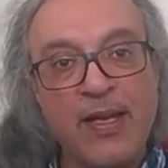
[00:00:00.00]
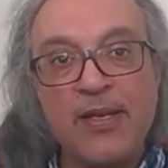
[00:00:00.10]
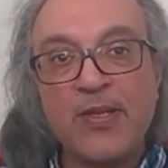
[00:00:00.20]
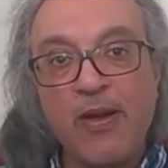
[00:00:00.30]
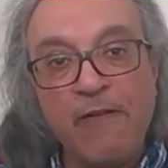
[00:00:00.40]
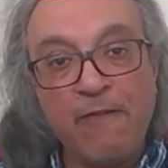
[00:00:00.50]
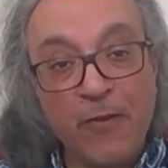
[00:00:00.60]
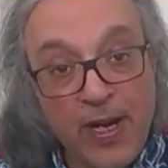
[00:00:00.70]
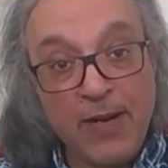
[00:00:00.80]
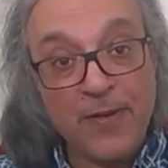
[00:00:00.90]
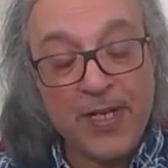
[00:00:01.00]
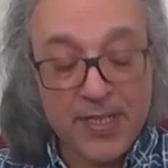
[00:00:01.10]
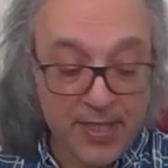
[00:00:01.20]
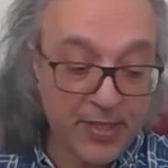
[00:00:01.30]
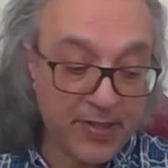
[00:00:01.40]
So if for any
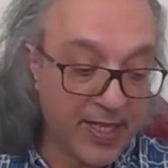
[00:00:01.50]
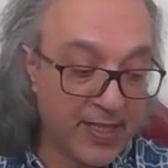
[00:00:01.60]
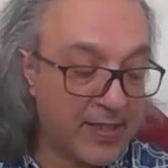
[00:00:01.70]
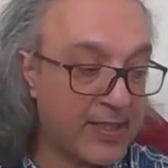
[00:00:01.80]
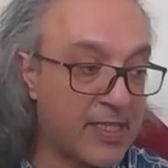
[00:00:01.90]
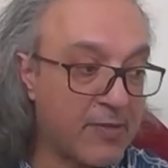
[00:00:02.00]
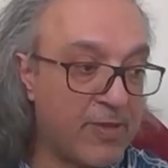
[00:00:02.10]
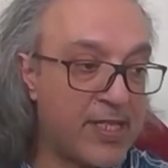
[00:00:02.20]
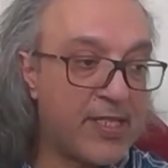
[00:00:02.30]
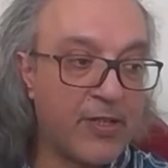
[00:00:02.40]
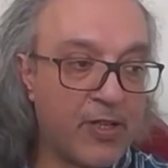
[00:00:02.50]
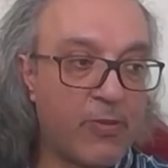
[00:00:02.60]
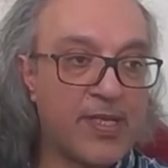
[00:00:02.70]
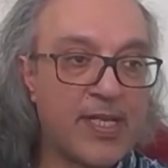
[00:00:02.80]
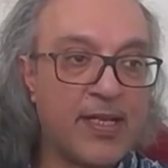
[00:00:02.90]
reason you think there's a reason you don't
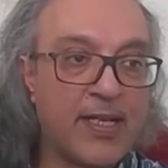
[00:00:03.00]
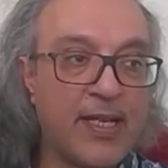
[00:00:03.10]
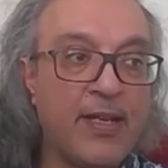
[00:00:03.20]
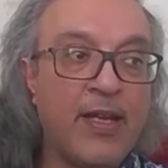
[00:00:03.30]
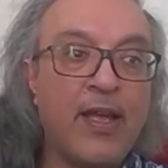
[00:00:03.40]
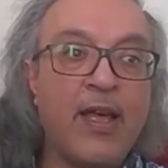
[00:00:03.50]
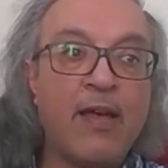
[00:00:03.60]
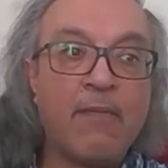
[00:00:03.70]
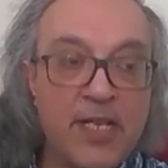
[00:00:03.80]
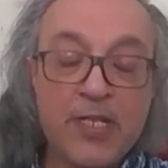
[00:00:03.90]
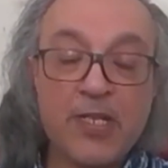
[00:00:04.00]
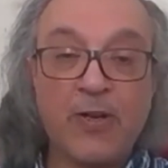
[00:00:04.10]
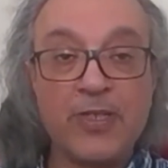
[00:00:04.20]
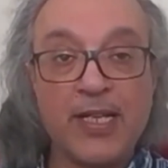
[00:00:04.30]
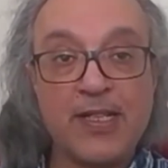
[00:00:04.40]
want to send it in, please just
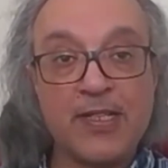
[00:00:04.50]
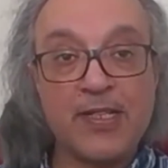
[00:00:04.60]
contact us.